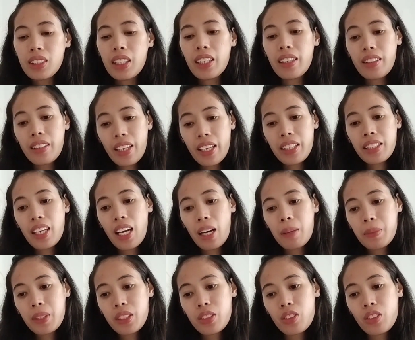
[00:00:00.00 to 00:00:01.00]
And then
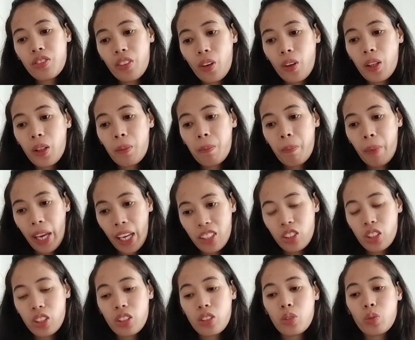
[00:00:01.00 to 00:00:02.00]
copies of all
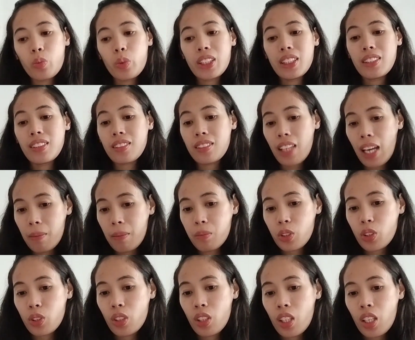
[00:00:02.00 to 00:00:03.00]
pages with
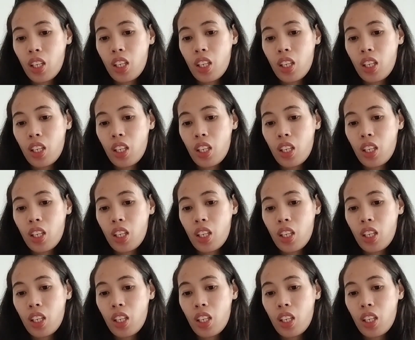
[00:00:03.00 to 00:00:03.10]
stamps,